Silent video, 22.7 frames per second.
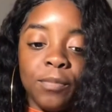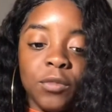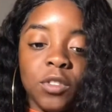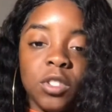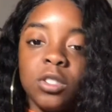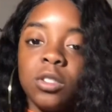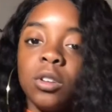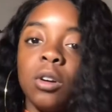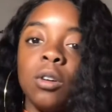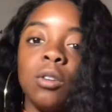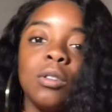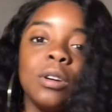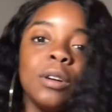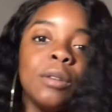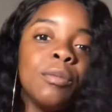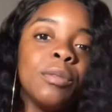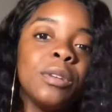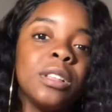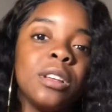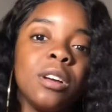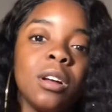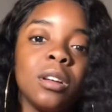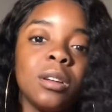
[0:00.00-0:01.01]
So it
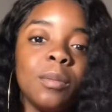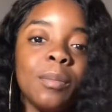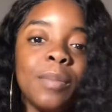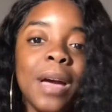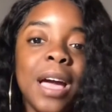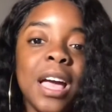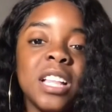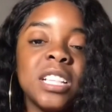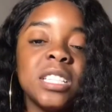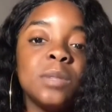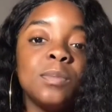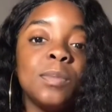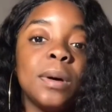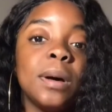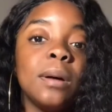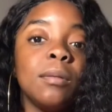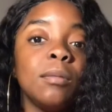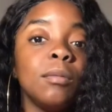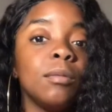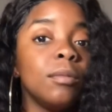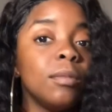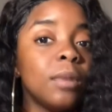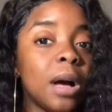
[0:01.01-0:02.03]
really all depends,
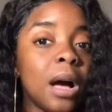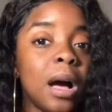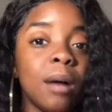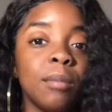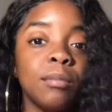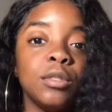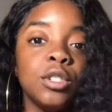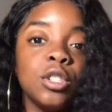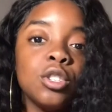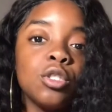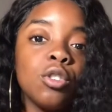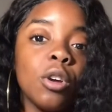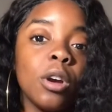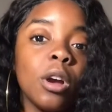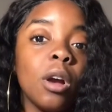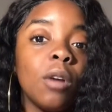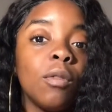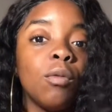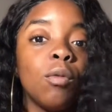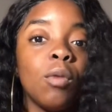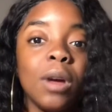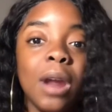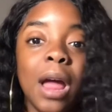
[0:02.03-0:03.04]
but I'm just going
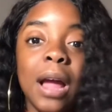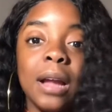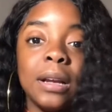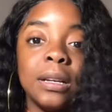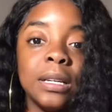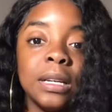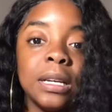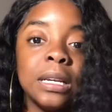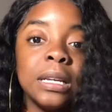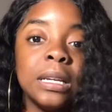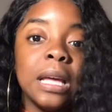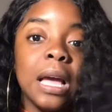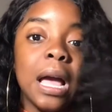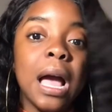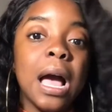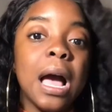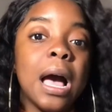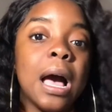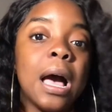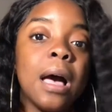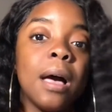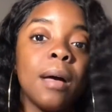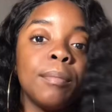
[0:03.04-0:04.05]
off what I did.
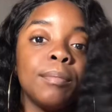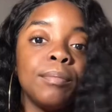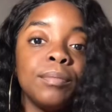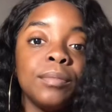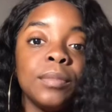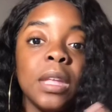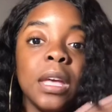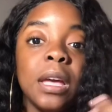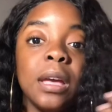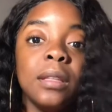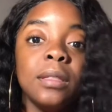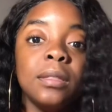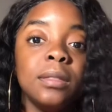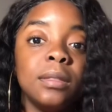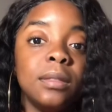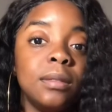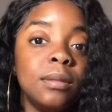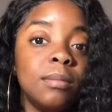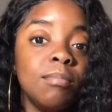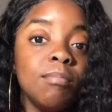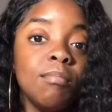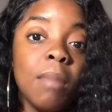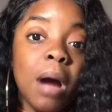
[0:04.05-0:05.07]

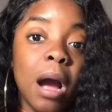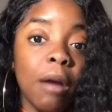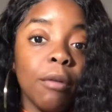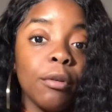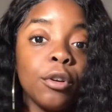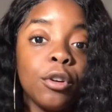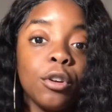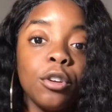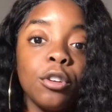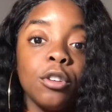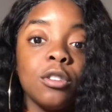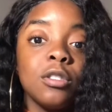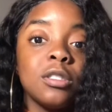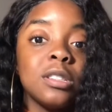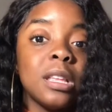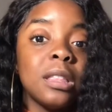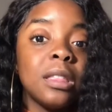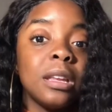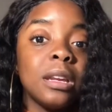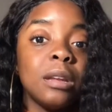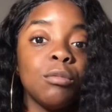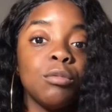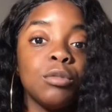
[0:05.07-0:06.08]
My recruiter
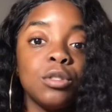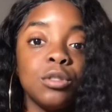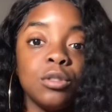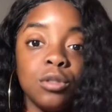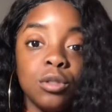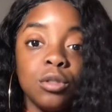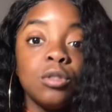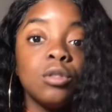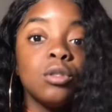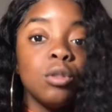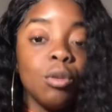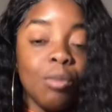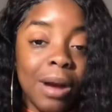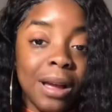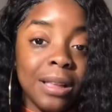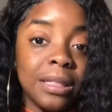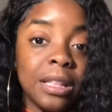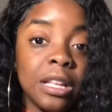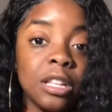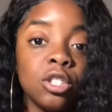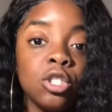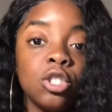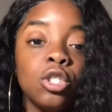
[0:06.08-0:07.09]
said that it was the
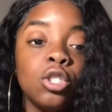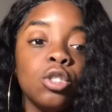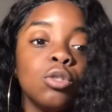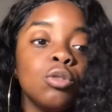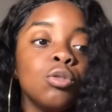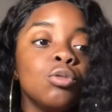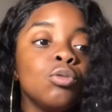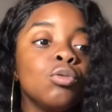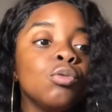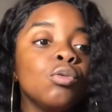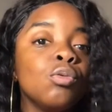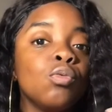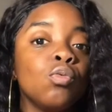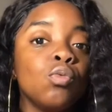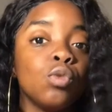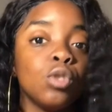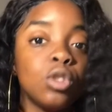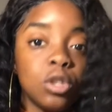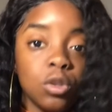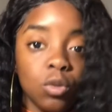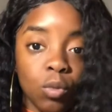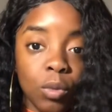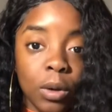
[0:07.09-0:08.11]
right thing to do
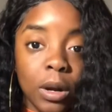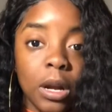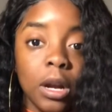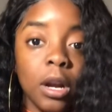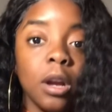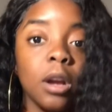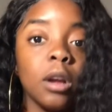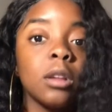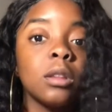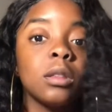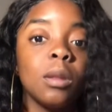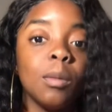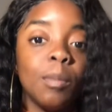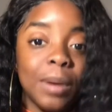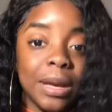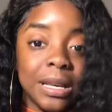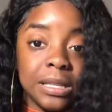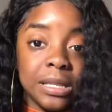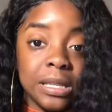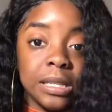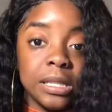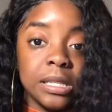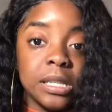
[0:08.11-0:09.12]
to wear the
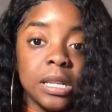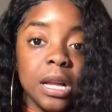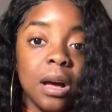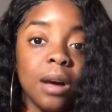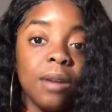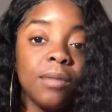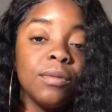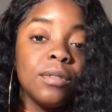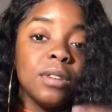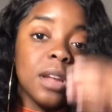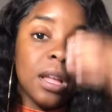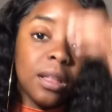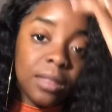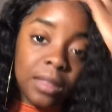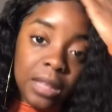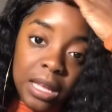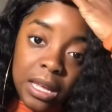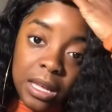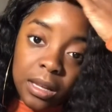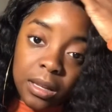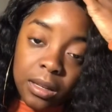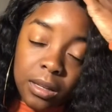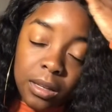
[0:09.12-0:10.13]
basic stuff,
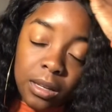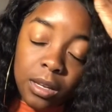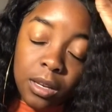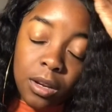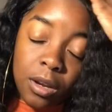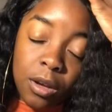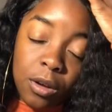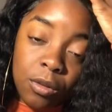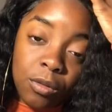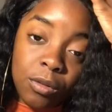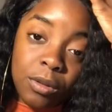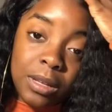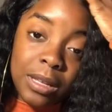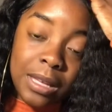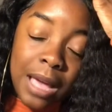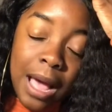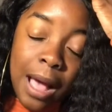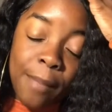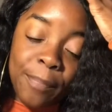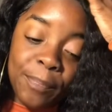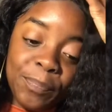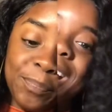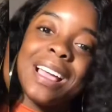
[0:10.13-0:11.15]
nothing,
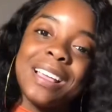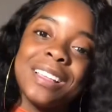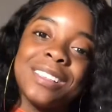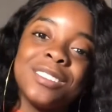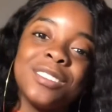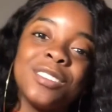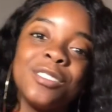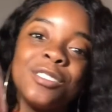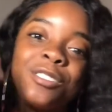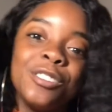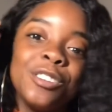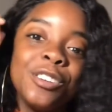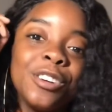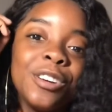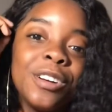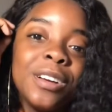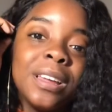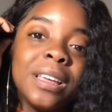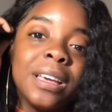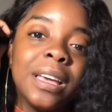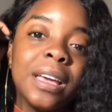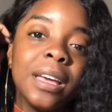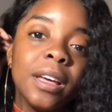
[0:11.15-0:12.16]
yeah. Okay, so you're
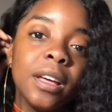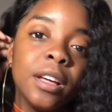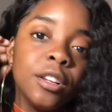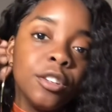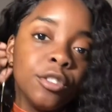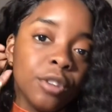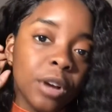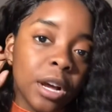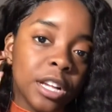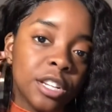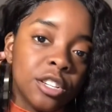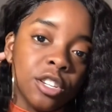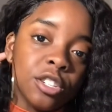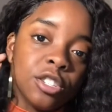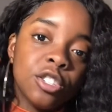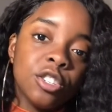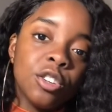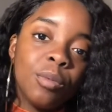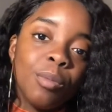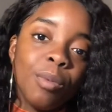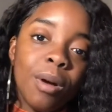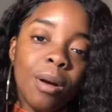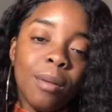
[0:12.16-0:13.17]
gonna get undressed just in
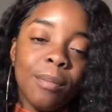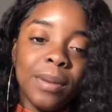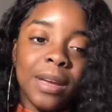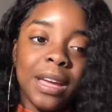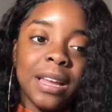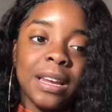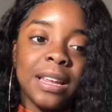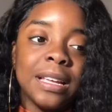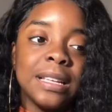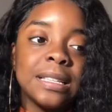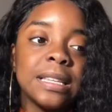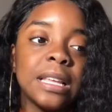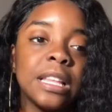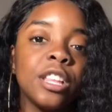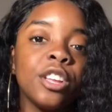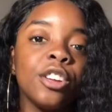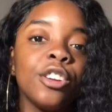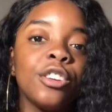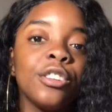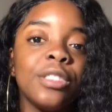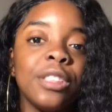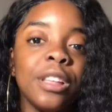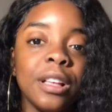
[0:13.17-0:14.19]
your bra and panties, and
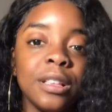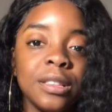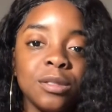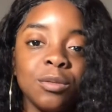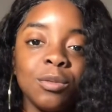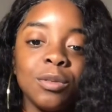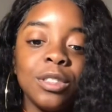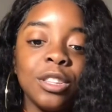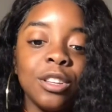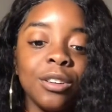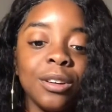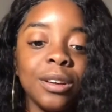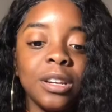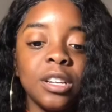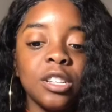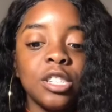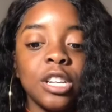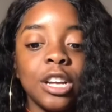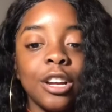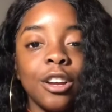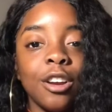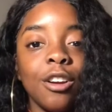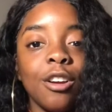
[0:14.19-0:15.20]
then that's when they're gonna
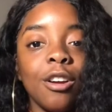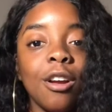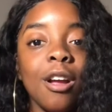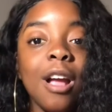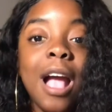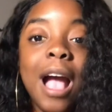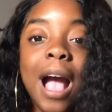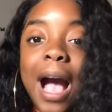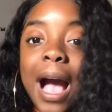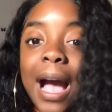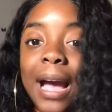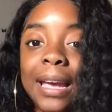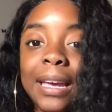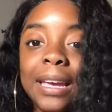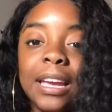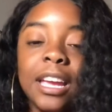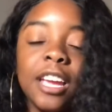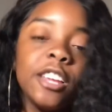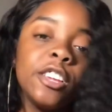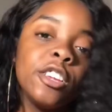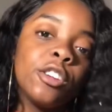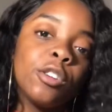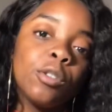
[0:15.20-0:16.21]
check your height
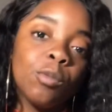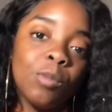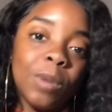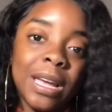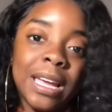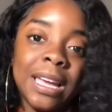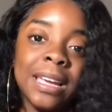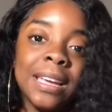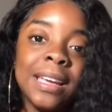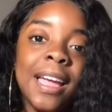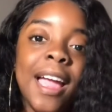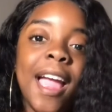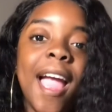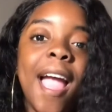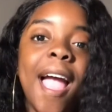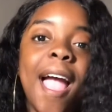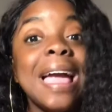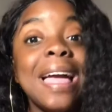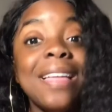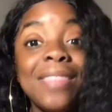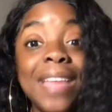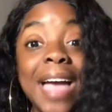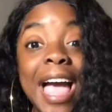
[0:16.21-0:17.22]
and your weight,
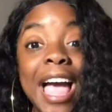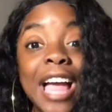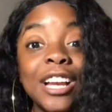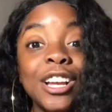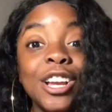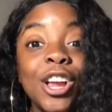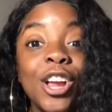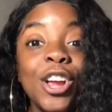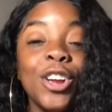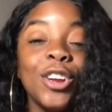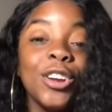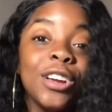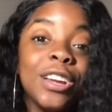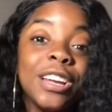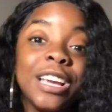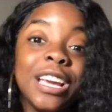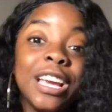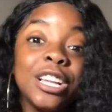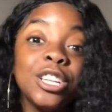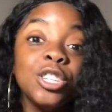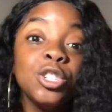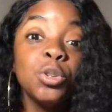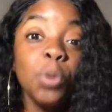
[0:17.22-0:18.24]
and then you're gonna
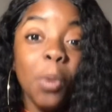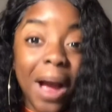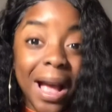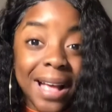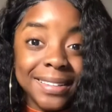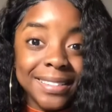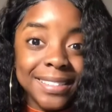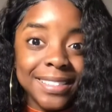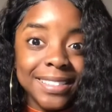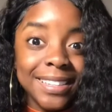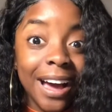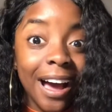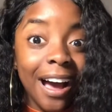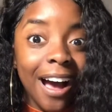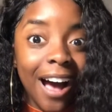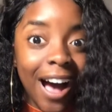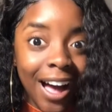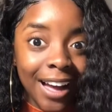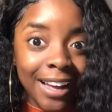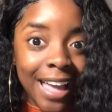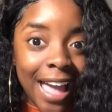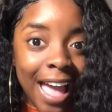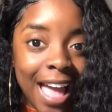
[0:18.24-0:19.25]
get dressed
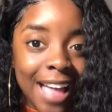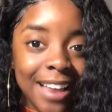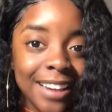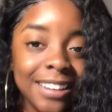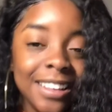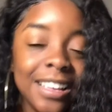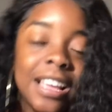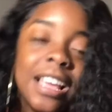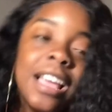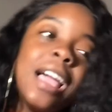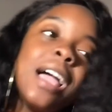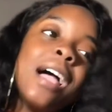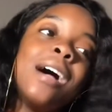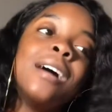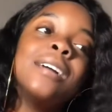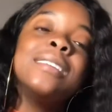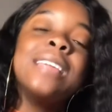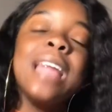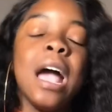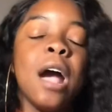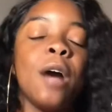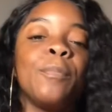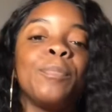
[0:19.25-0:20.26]
again.
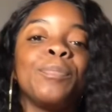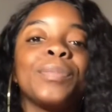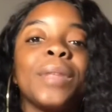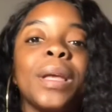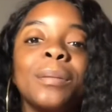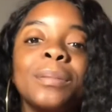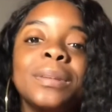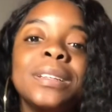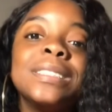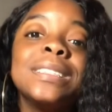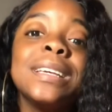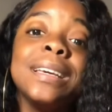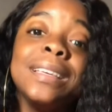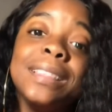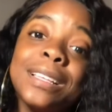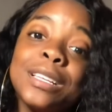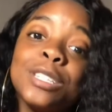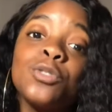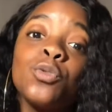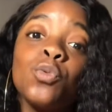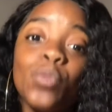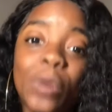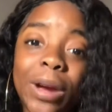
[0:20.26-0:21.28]
Now, I'm gonna tell you
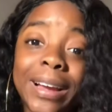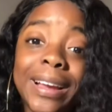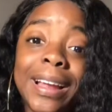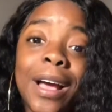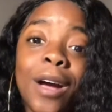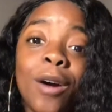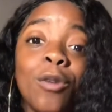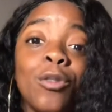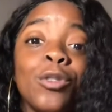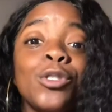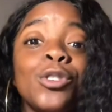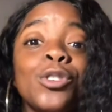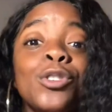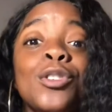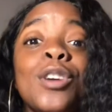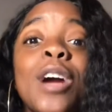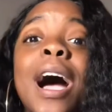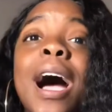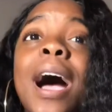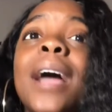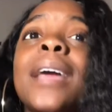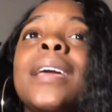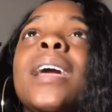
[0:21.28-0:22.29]
this right now.
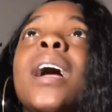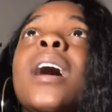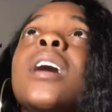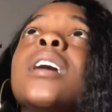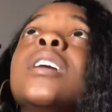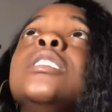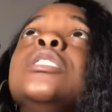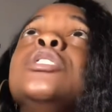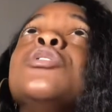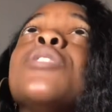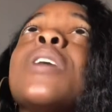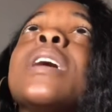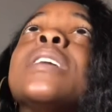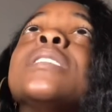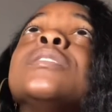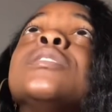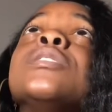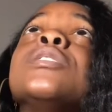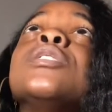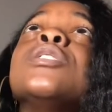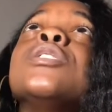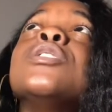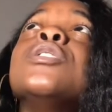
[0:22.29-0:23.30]
I got
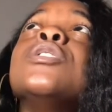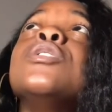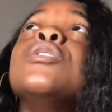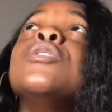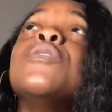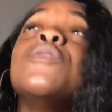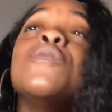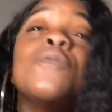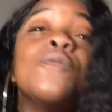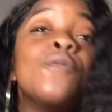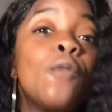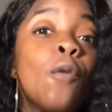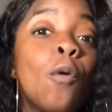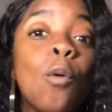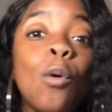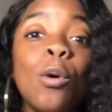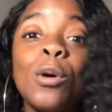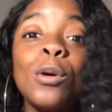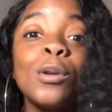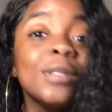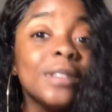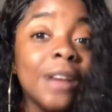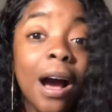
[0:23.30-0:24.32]
undressed
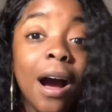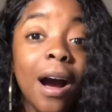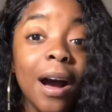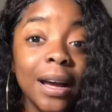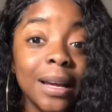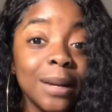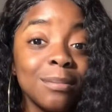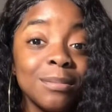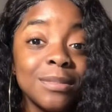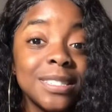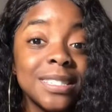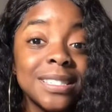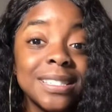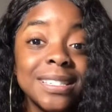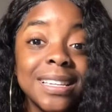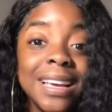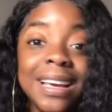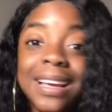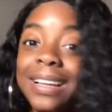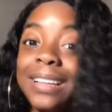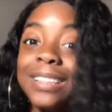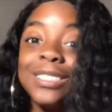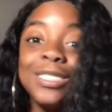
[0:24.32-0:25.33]
4 times,
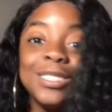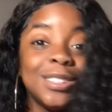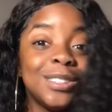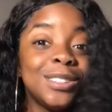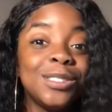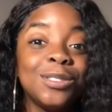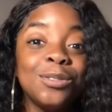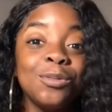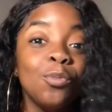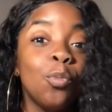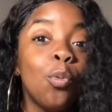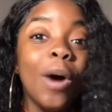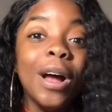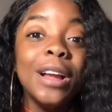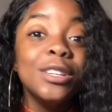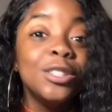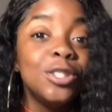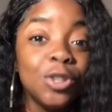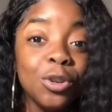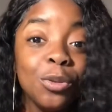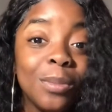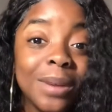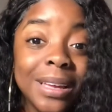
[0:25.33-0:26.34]

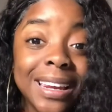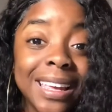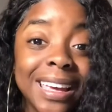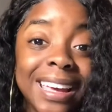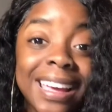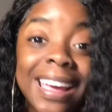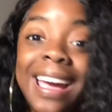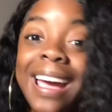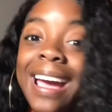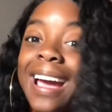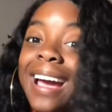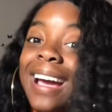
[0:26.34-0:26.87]
one too many.